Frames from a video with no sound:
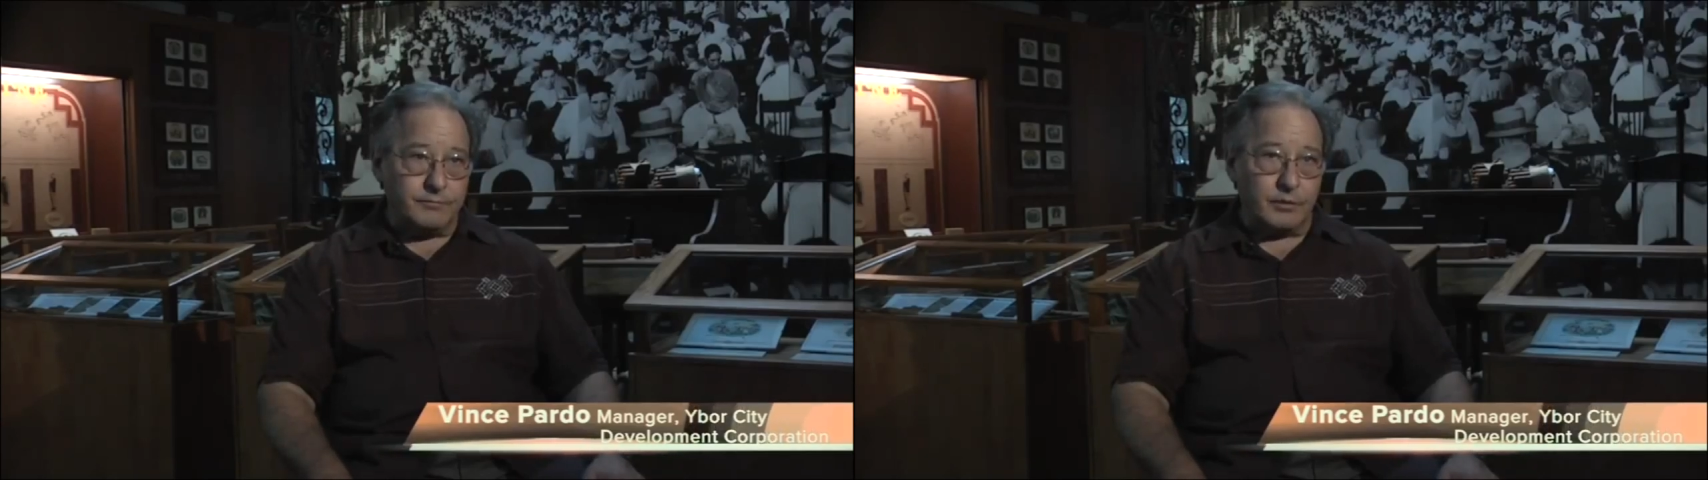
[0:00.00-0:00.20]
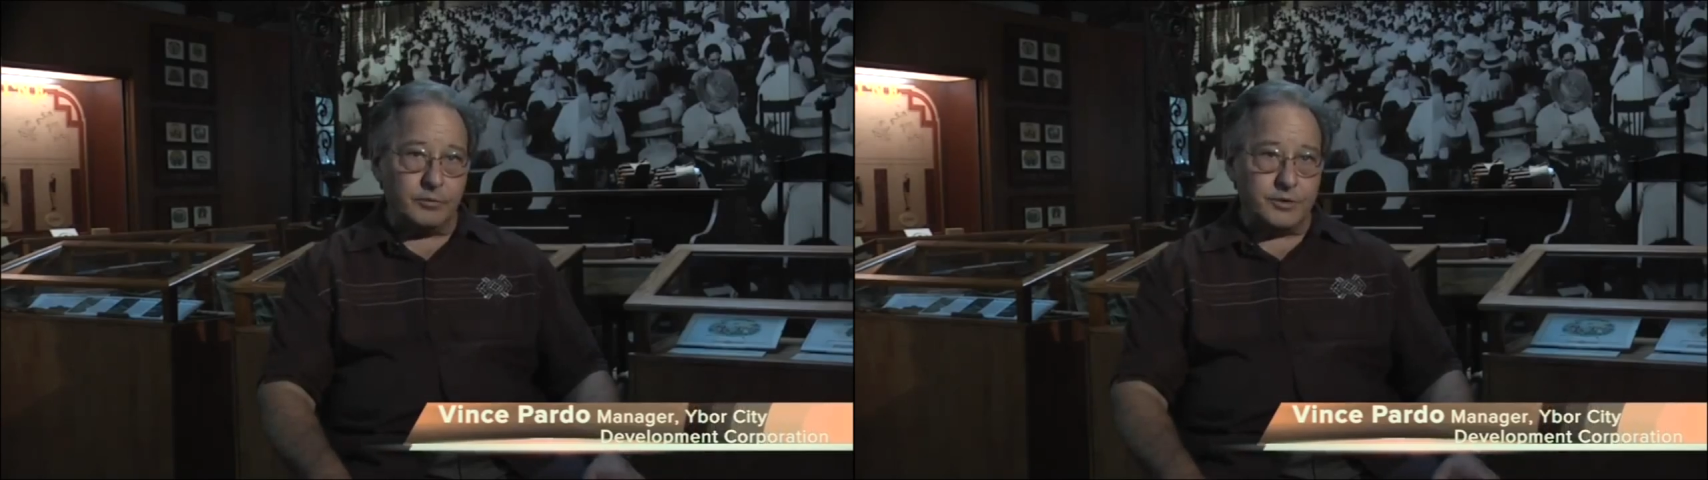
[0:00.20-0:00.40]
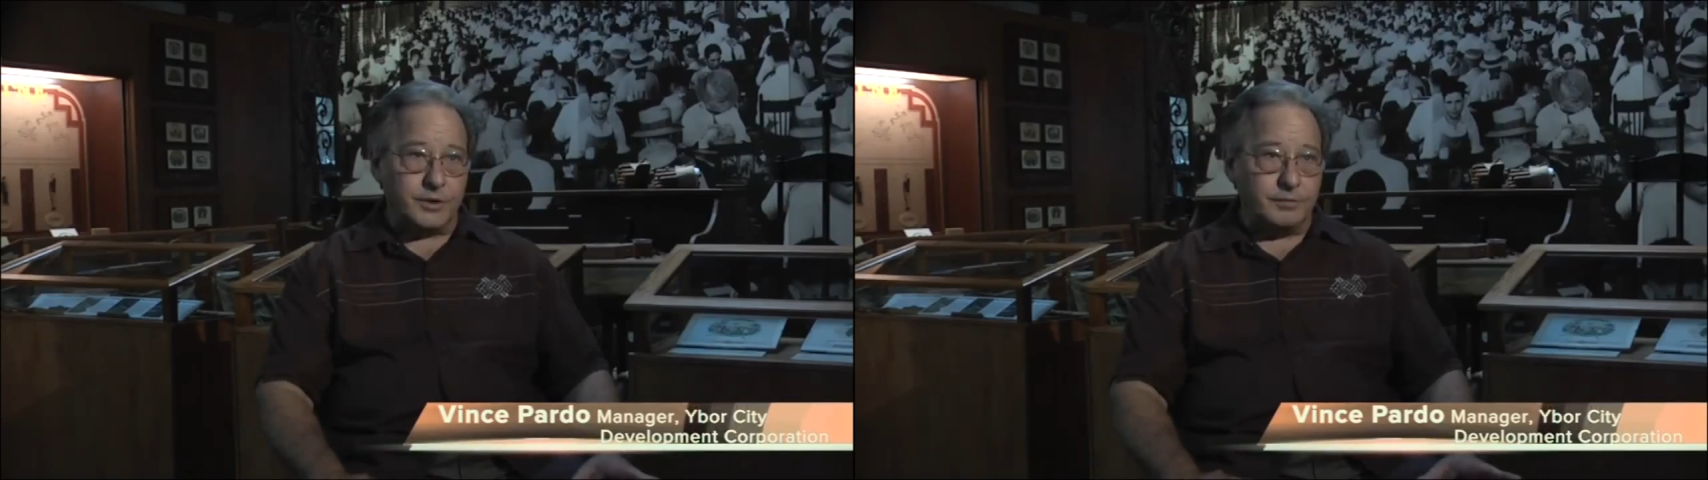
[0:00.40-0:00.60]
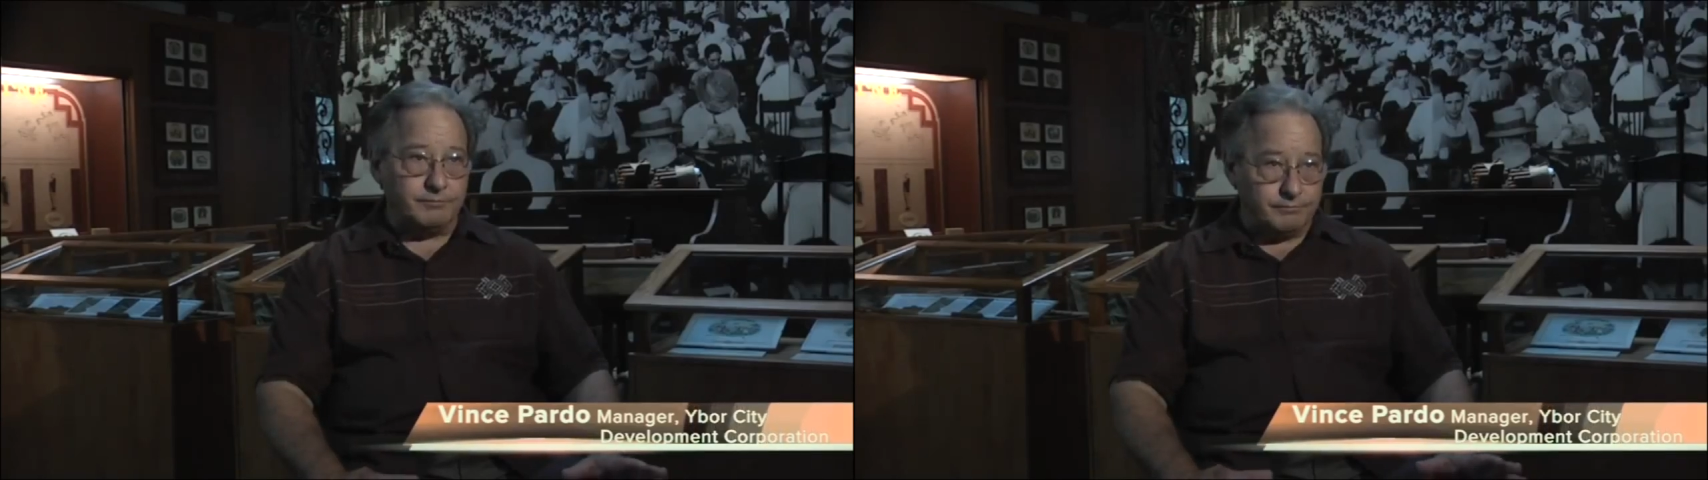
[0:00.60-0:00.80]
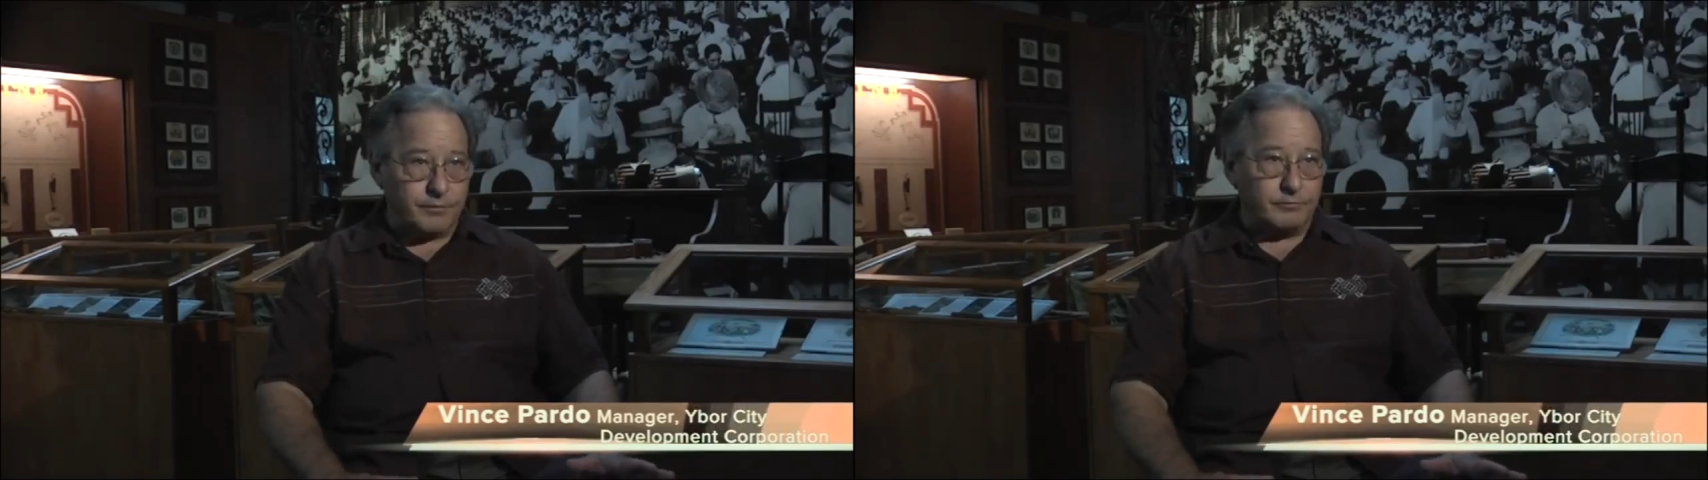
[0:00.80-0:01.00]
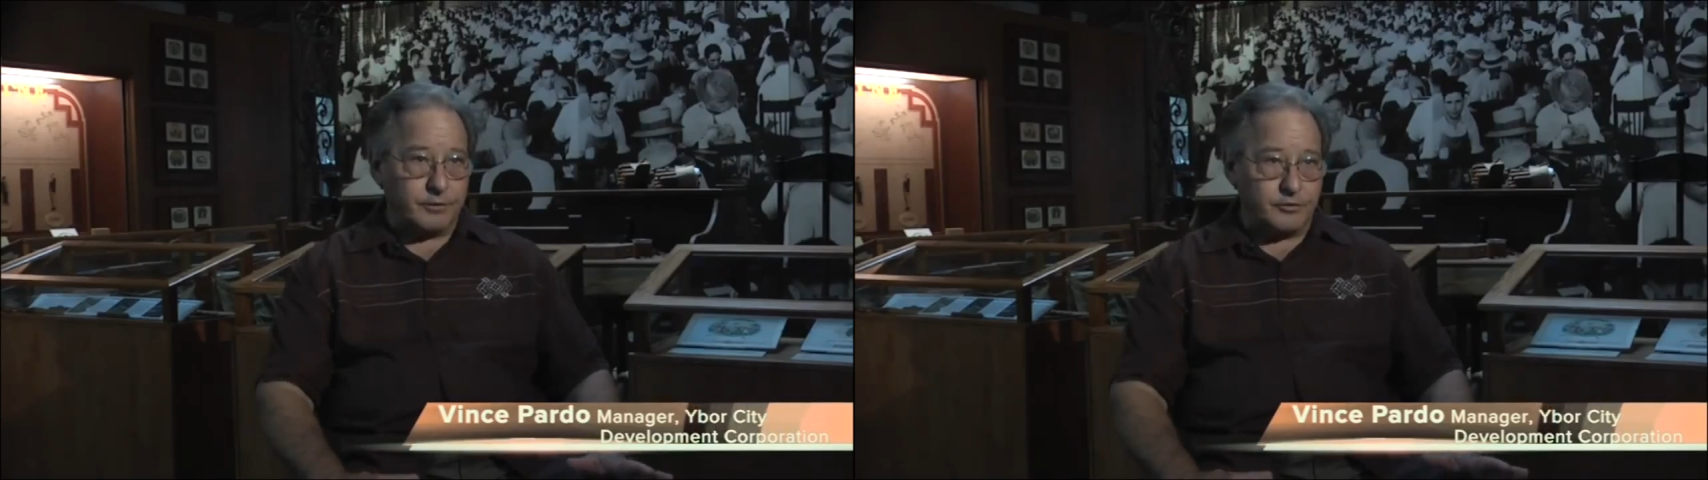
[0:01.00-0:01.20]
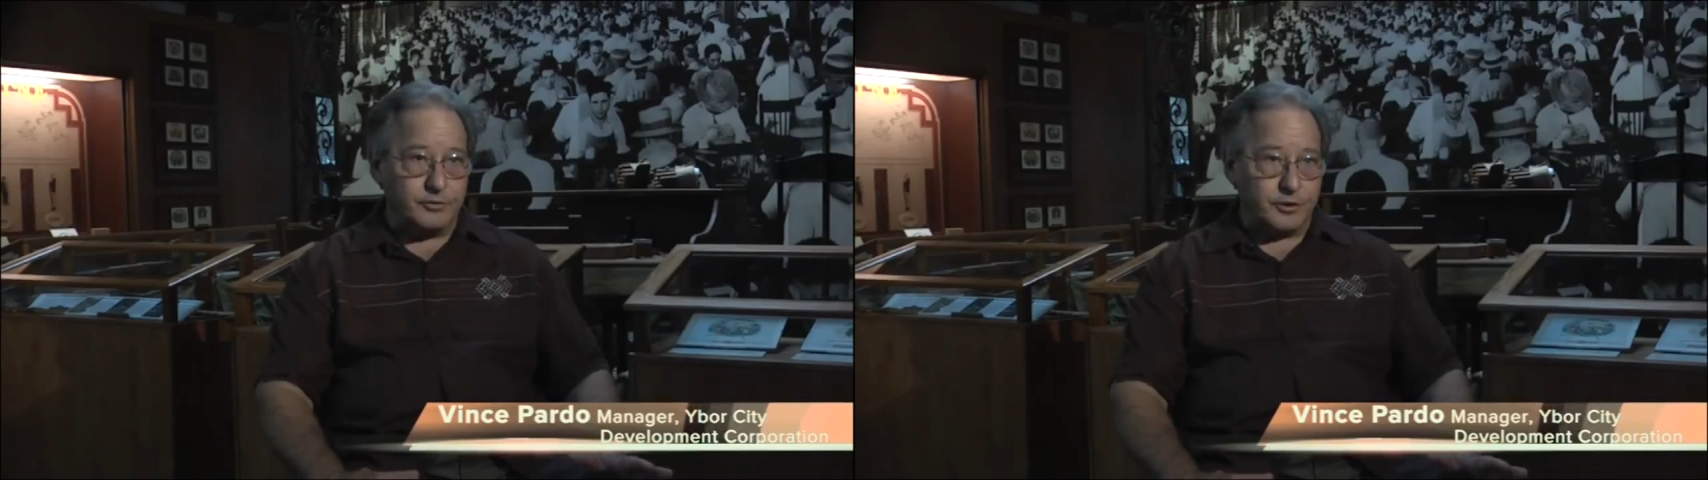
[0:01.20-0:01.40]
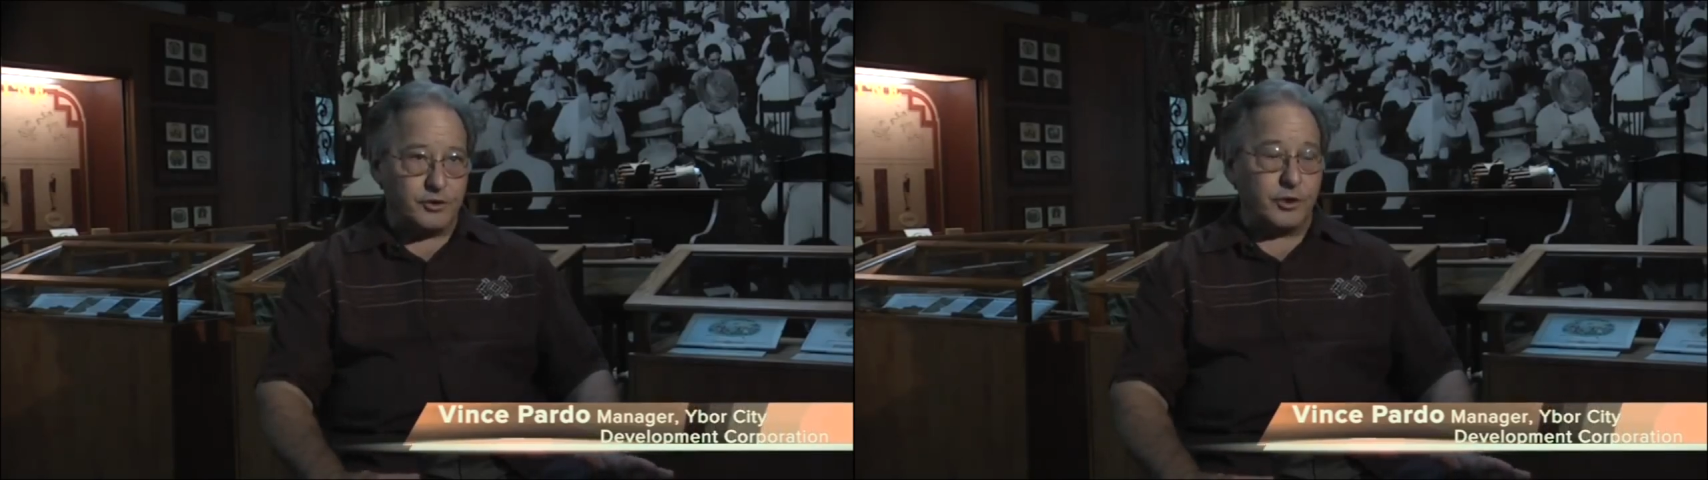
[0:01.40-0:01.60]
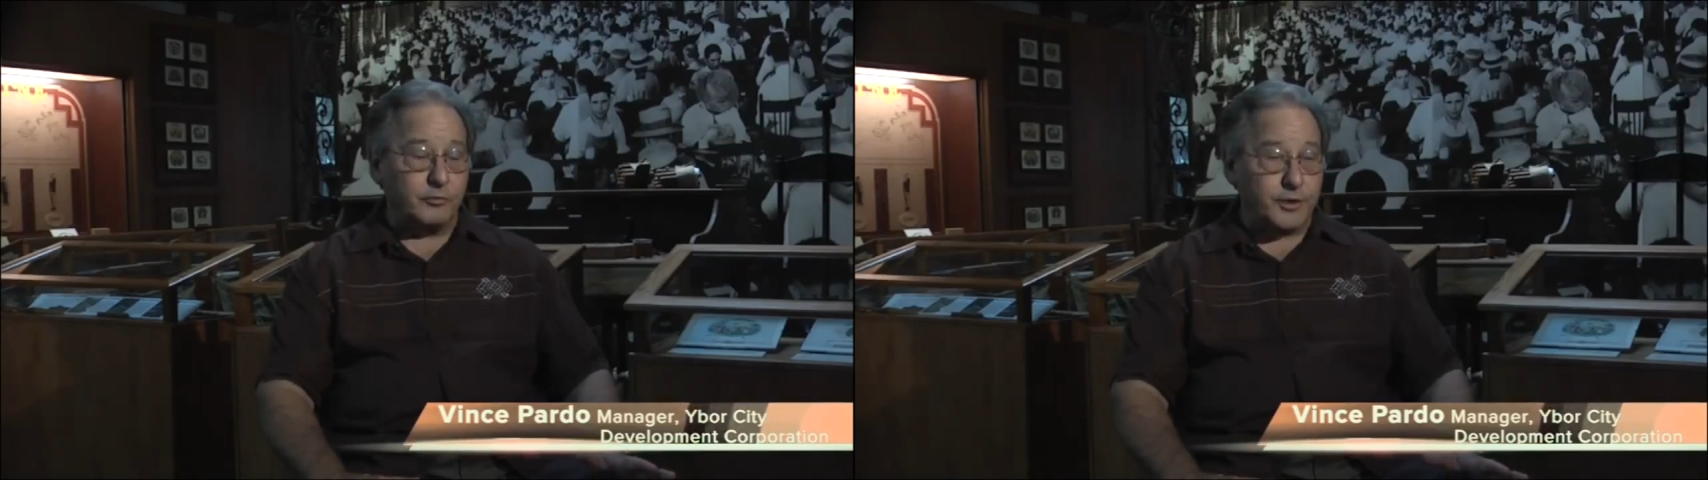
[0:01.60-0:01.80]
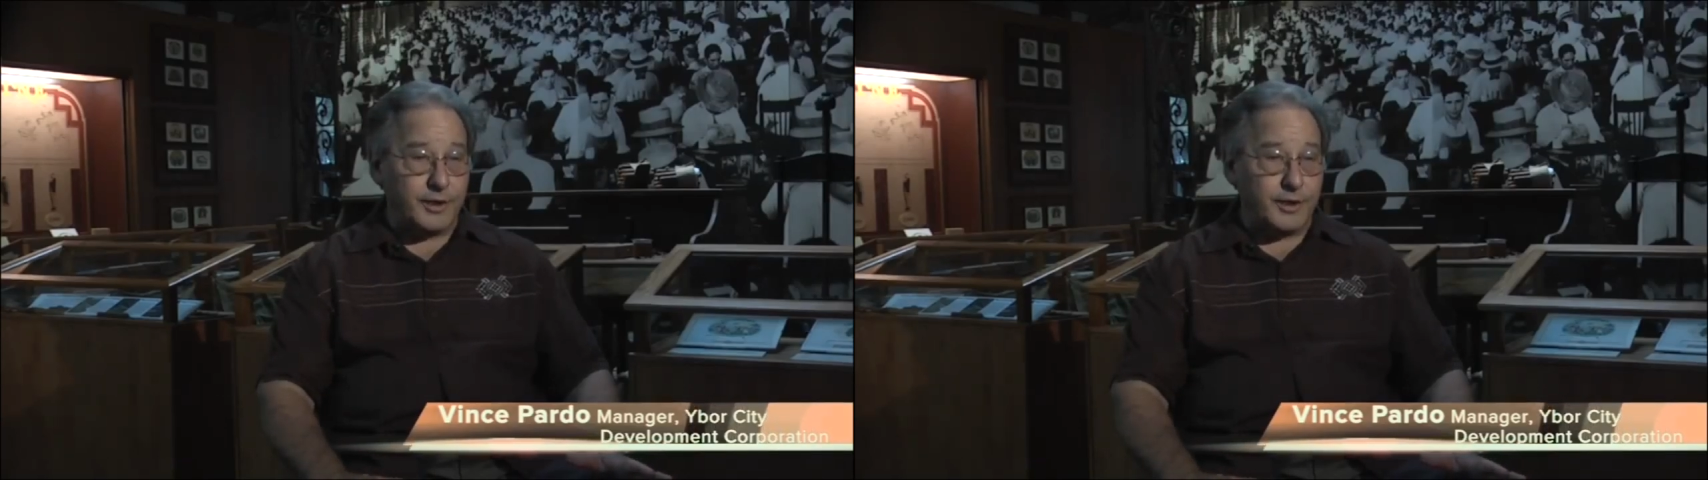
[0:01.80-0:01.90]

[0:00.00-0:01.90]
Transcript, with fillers: There was the general